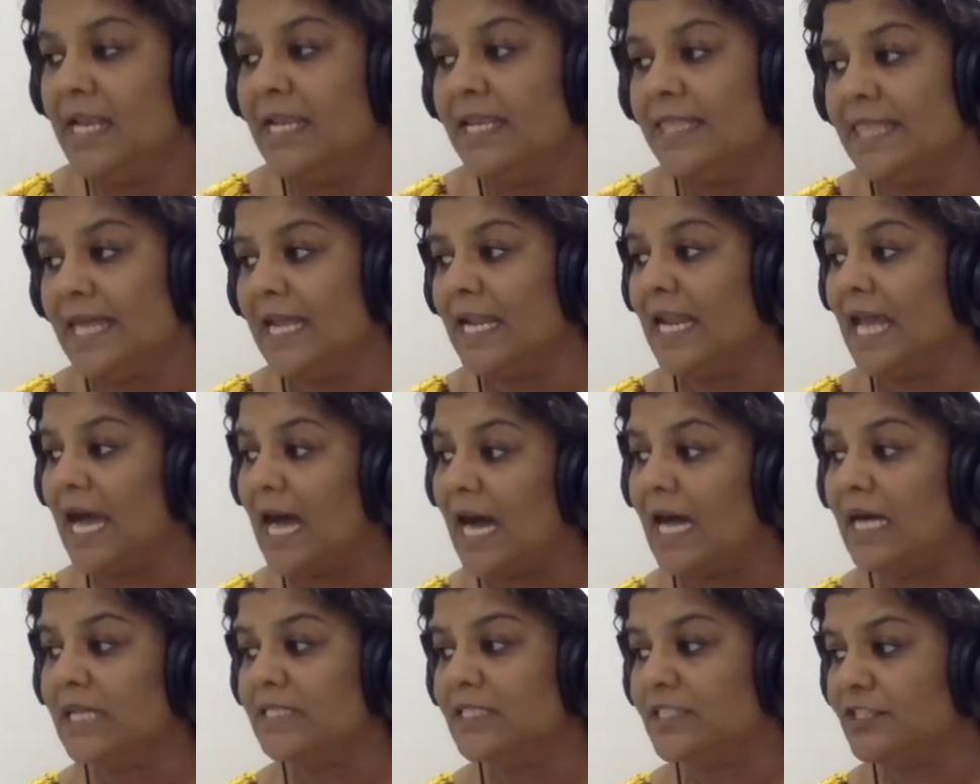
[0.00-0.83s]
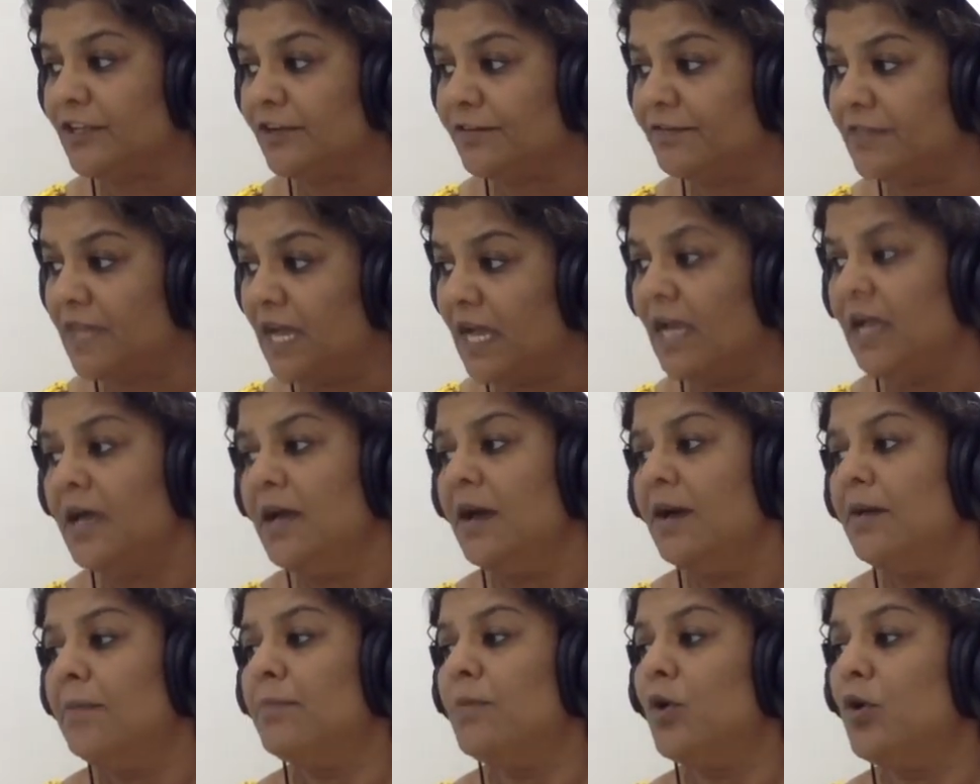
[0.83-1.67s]
The Last of the
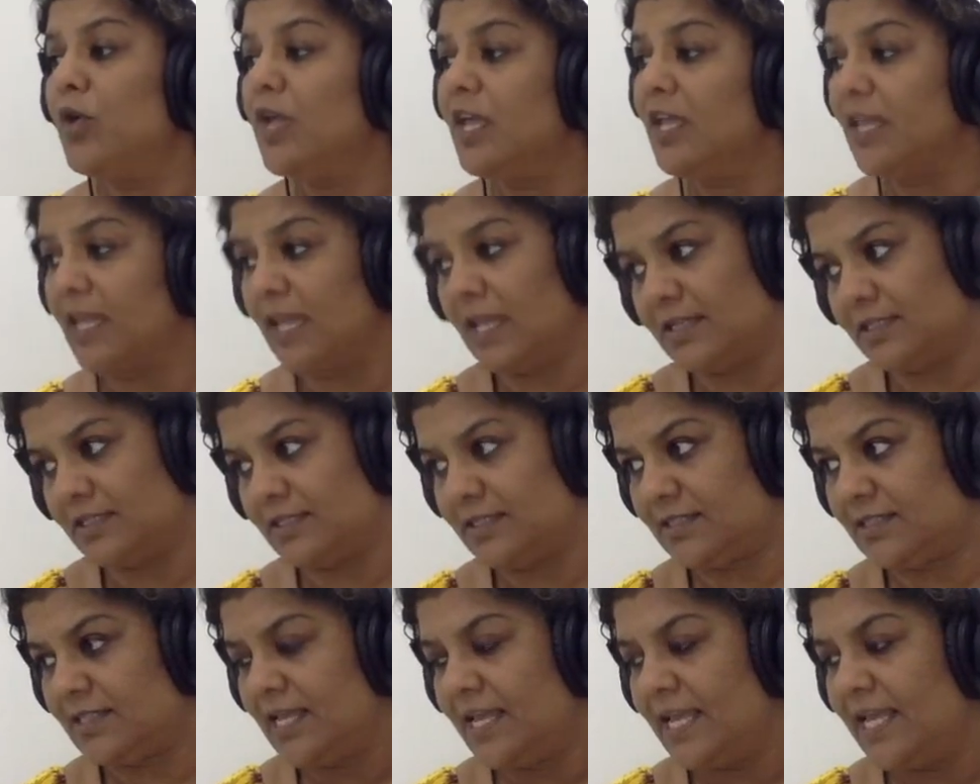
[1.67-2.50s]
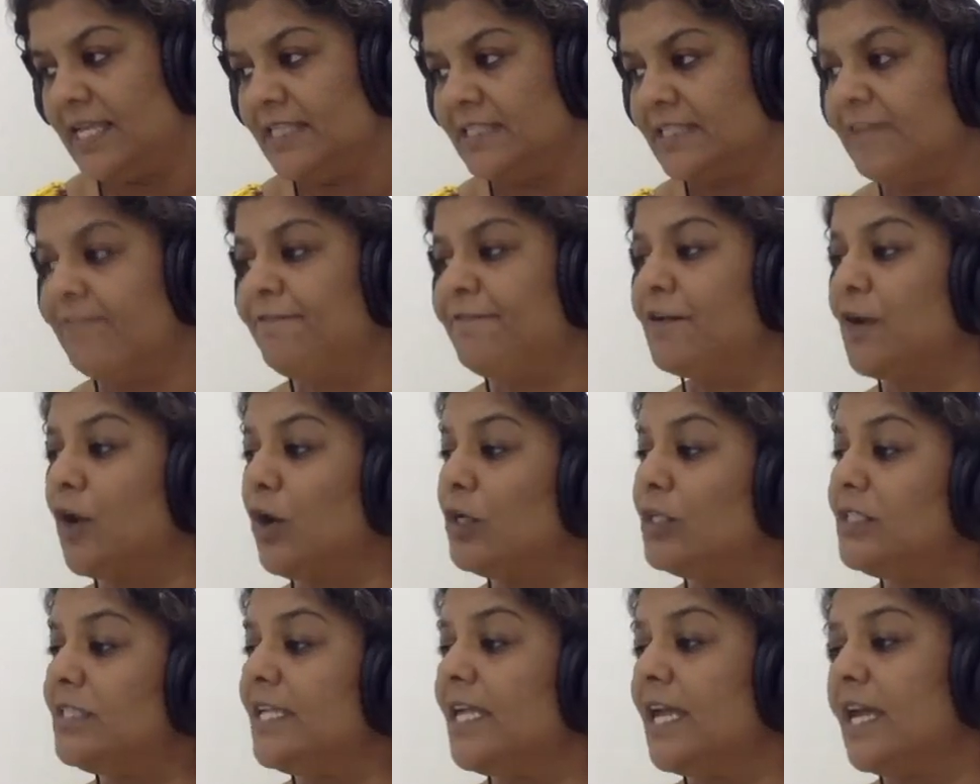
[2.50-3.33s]
Mohicans is a
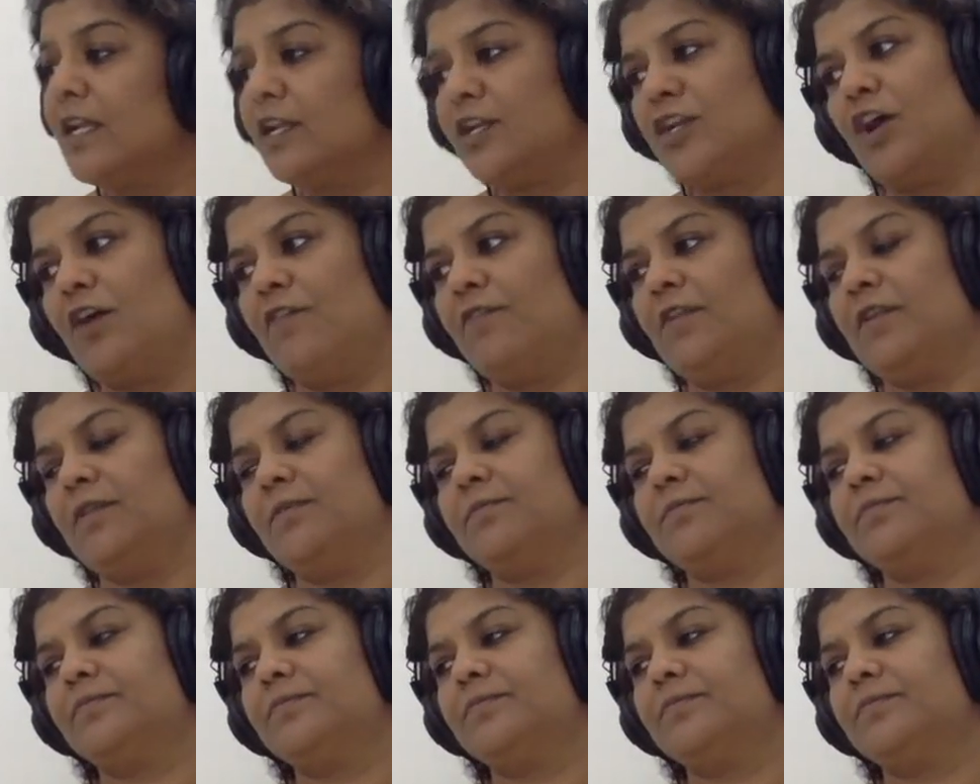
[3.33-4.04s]
frontier novel.